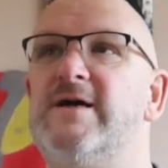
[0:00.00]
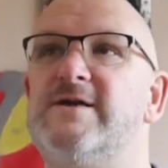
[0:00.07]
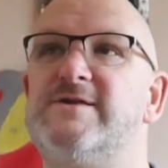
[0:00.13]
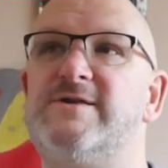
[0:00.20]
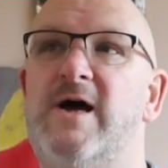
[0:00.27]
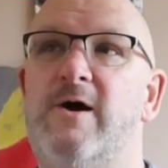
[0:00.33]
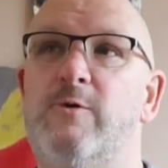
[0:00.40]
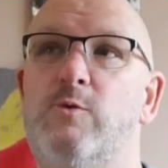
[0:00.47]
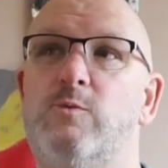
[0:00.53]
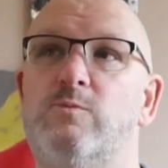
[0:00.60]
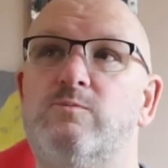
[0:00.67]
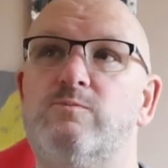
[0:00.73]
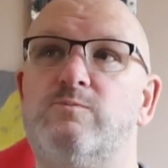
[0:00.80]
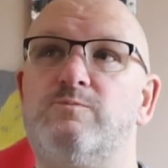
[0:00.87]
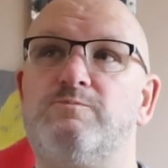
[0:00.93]
So
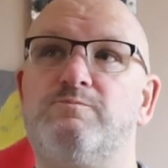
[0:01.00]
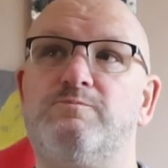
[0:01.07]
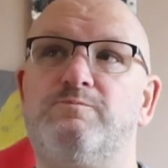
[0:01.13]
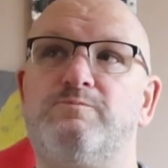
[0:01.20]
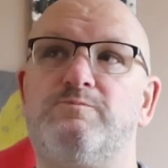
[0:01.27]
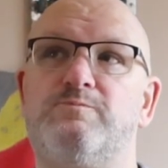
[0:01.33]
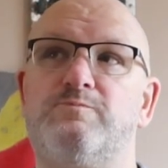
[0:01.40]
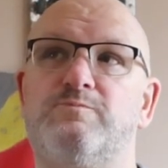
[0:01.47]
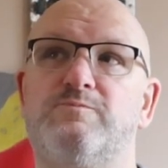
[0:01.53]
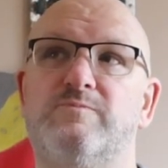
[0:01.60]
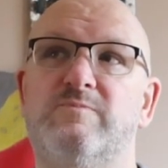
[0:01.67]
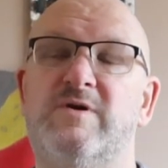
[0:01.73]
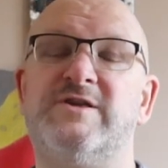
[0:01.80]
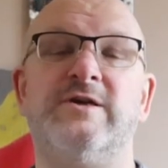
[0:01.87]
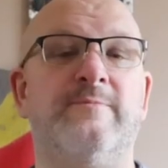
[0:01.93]

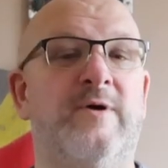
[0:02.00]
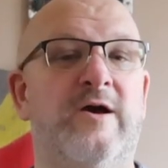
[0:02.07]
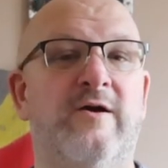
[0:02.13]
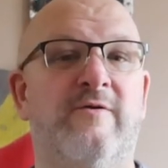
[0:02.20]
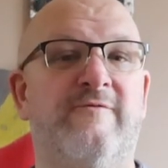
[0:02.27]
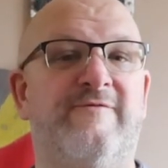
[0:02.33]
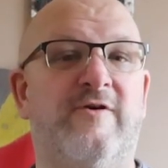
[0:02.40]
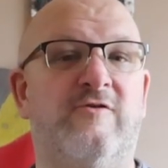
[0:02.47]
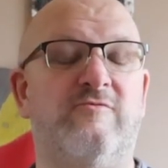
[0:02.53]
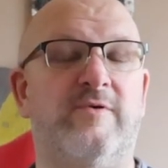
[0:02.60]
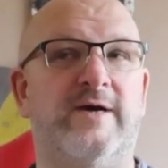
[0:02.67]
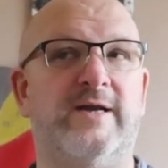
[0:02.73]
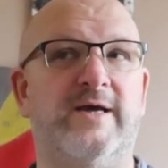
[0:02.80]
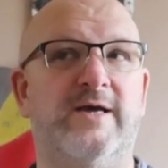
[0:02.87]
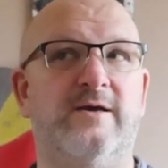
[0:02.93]
it's in my own fault,
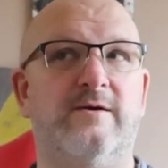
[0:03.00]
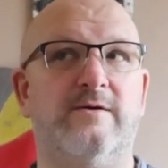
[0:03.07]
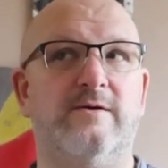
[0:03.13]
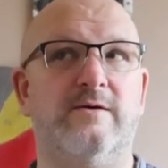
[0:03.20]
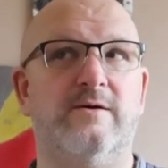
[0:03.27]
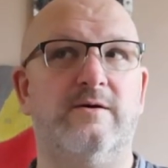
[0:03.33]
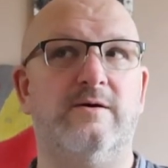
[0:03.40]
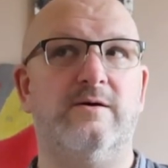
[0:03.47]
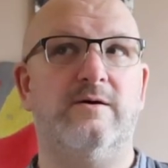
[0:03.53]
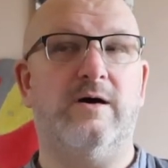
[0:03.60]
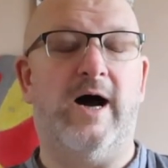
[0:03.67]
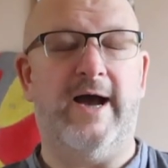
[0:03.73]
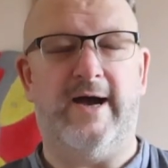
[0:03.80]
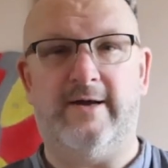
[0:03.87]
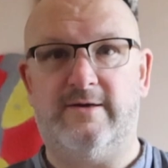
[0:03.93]
really.
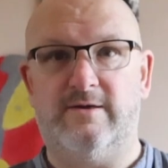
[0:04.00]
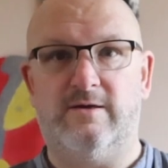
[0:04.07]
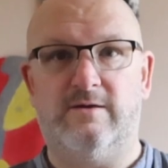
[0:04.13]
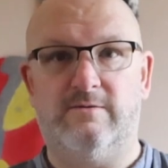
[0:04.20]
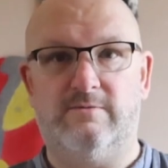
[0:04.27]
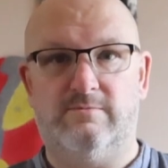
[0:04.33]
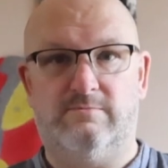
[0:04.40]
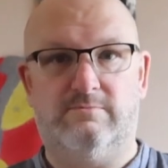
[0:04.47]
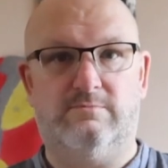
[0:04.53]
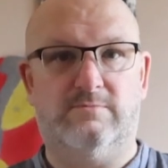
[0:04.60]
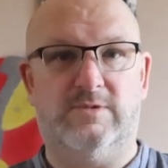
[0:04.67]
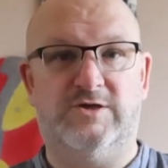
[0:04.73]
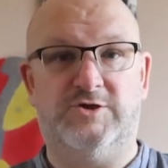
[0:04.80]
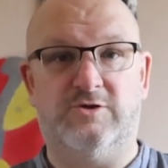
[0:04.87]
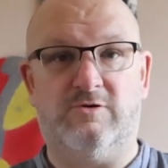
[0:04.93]
I had
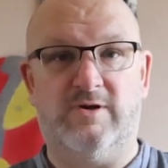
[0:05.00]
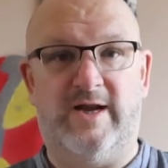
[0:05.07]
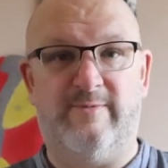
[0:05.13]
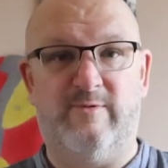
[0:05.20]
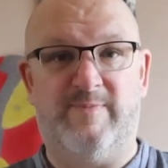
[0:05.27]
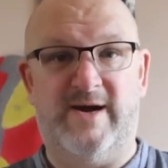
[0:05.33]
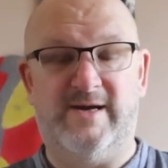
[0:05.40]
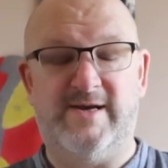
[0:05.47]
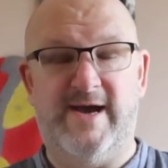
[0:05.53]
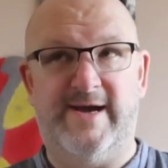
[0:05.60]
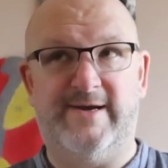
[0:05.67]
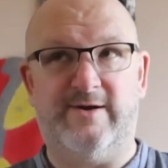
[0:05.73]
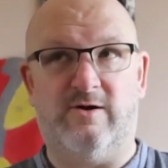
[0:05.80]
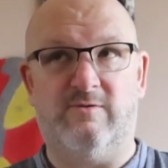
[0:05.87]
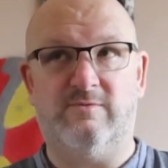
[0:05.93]
a sugar and lemon
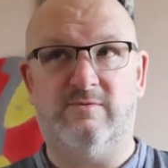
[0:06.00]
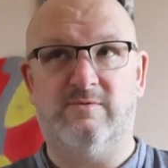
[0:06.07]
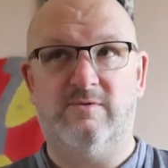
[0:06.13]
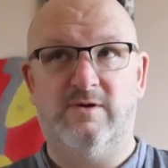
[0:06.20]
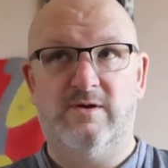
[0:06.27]
pancake on